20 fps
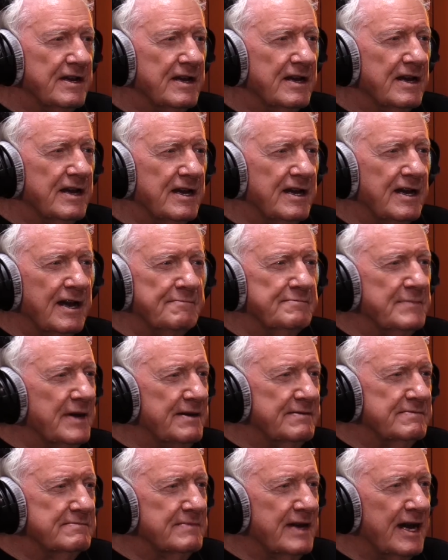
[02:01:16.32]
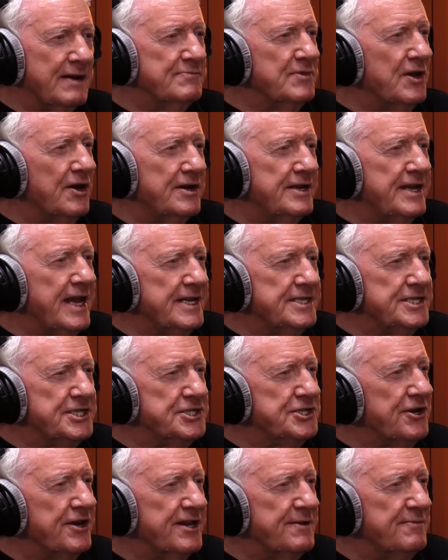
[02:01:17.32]
I'm not an
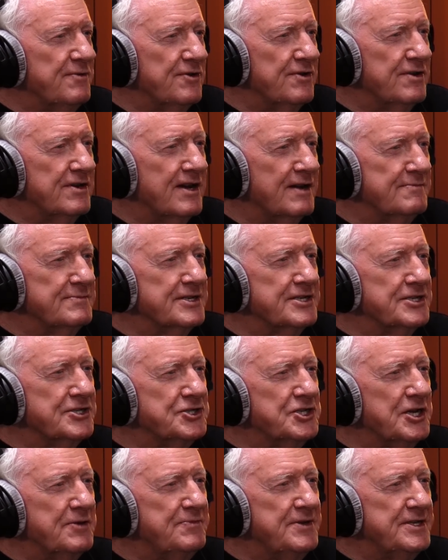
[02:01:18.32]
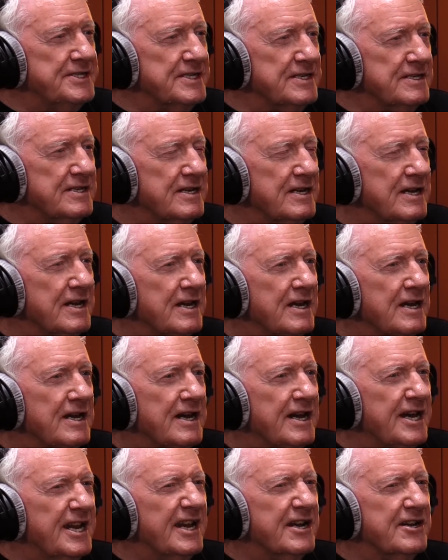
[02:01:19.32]
editor anymore. I'm a contributor.
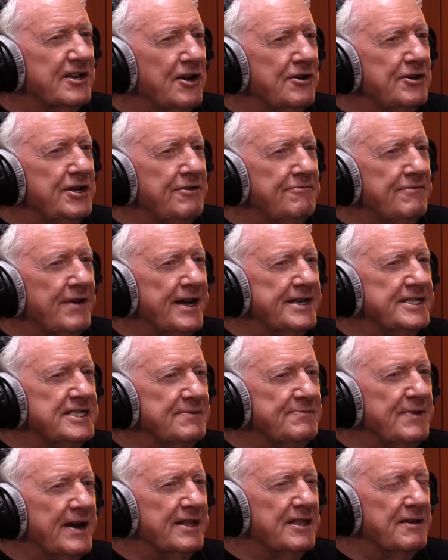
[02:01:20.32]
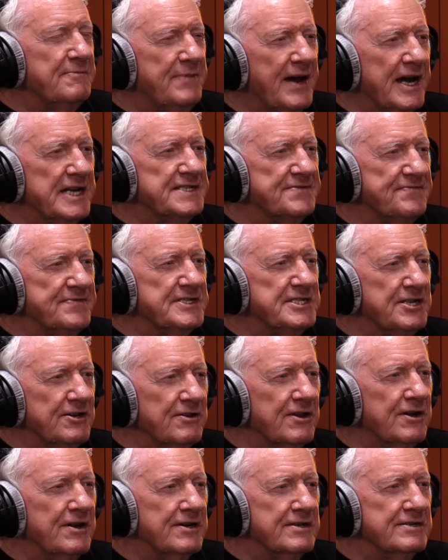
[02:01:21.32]
And I can only write about the past for so
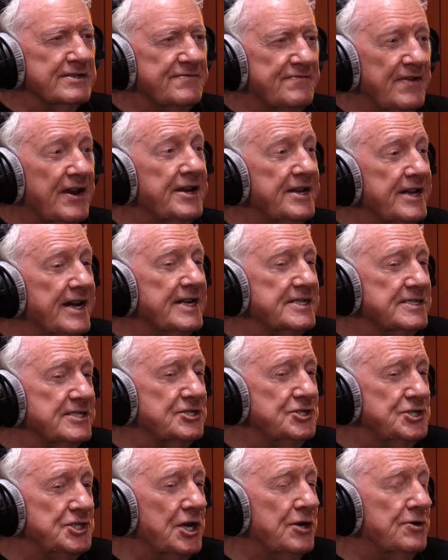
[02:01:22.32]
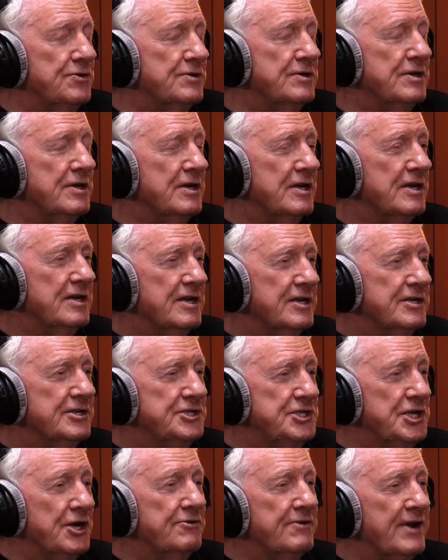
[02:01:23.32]
long. It's very nice that Joe
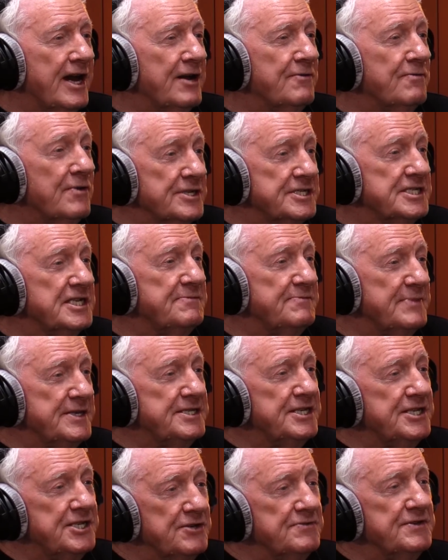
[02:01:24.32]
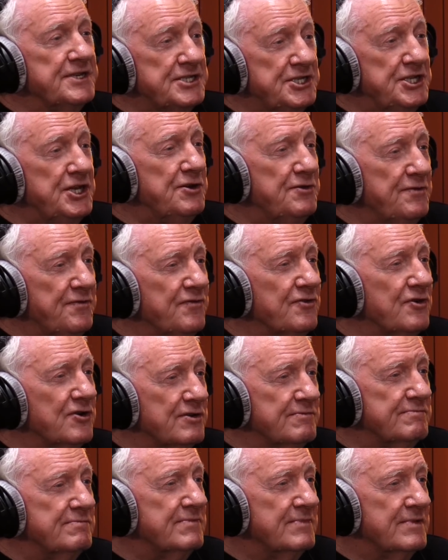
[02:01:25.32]
Wright wanted me to do this new
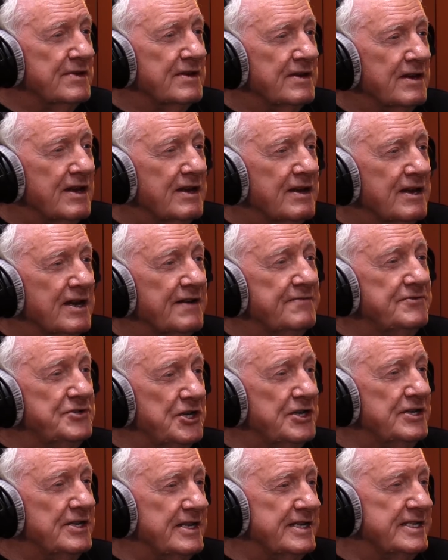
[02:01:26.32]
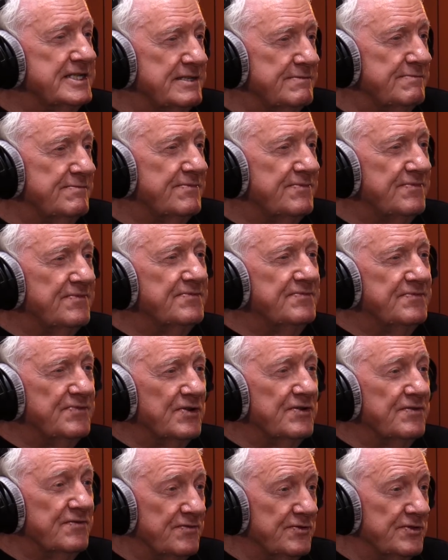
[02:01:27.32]
form of journalism
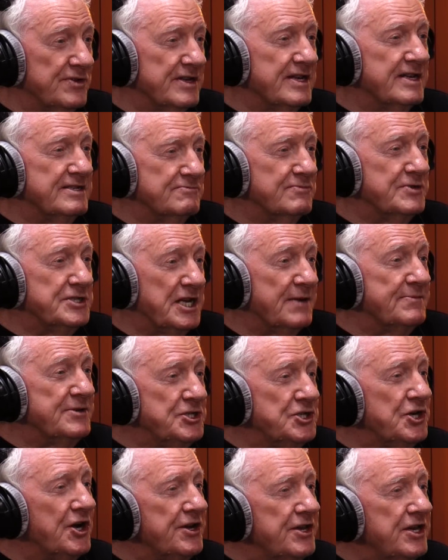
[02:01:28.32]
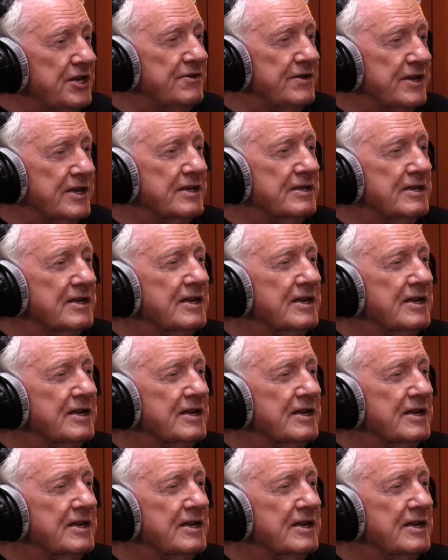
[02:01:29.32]
for which I'm enjoying doing